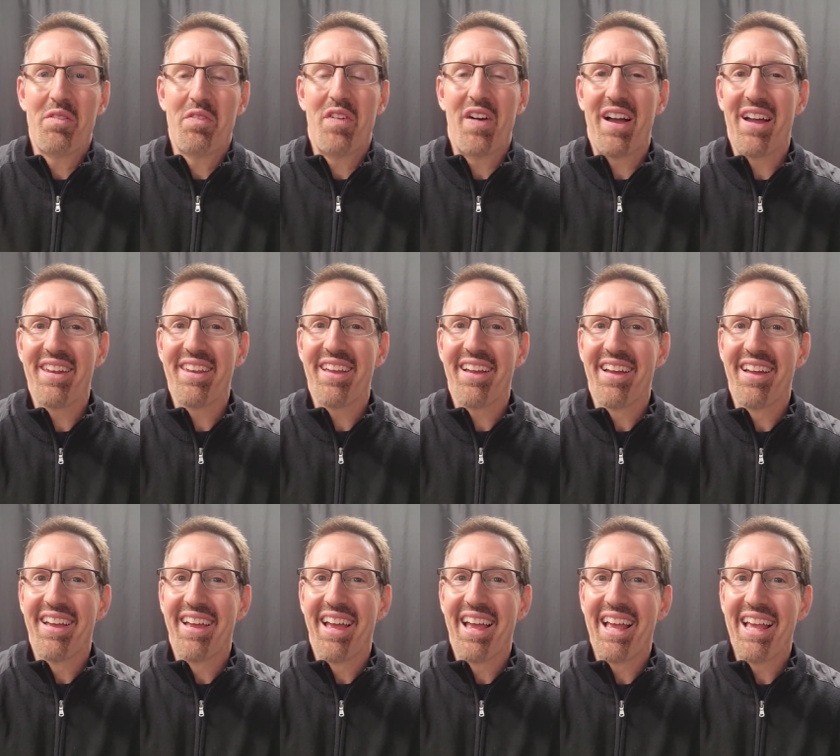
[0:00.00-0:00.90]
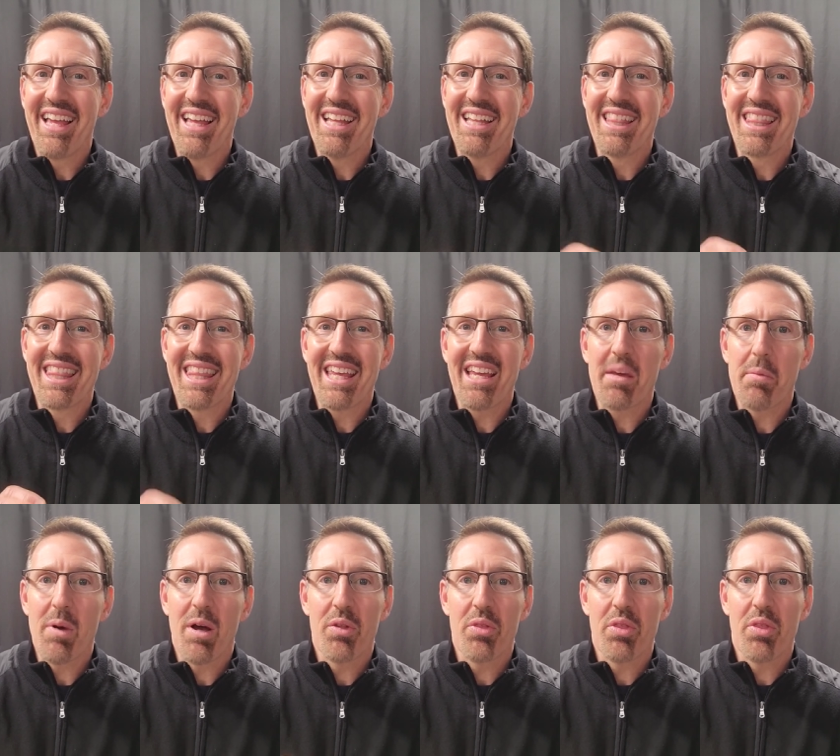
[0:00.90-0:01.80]
Fonda and think
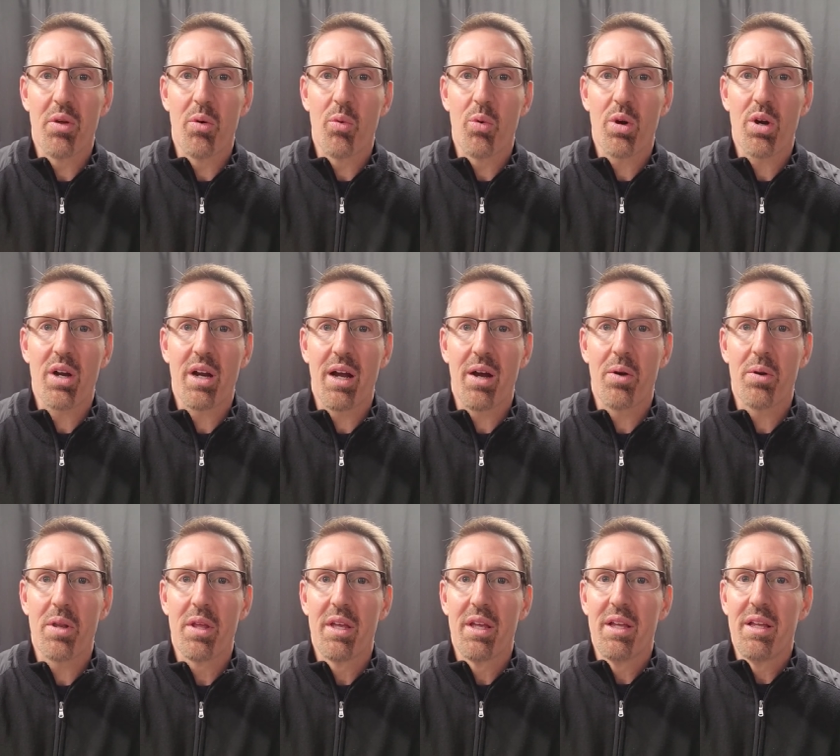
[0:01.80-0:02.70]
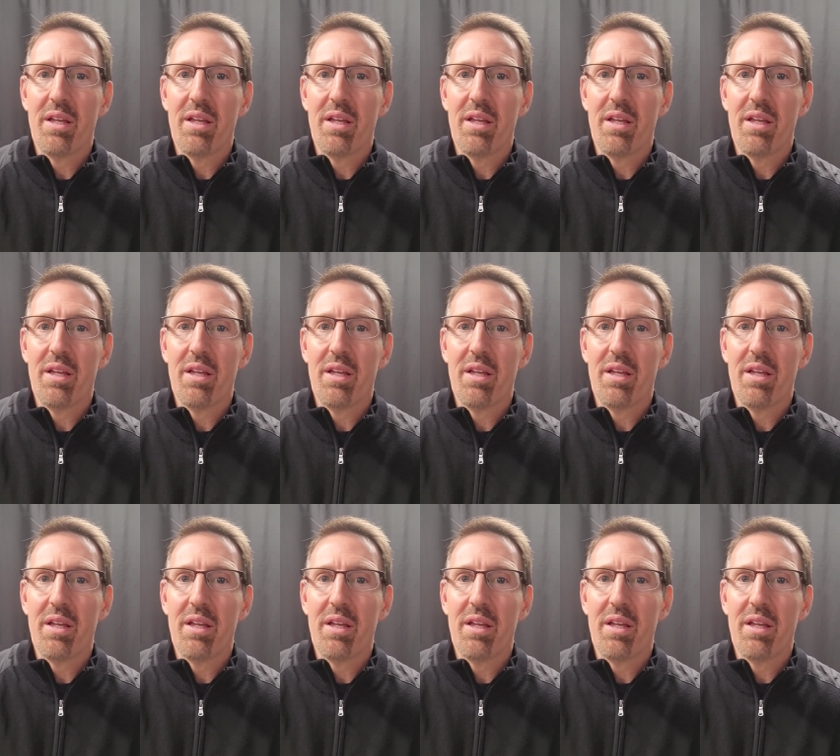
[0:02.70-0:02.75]
about the workout.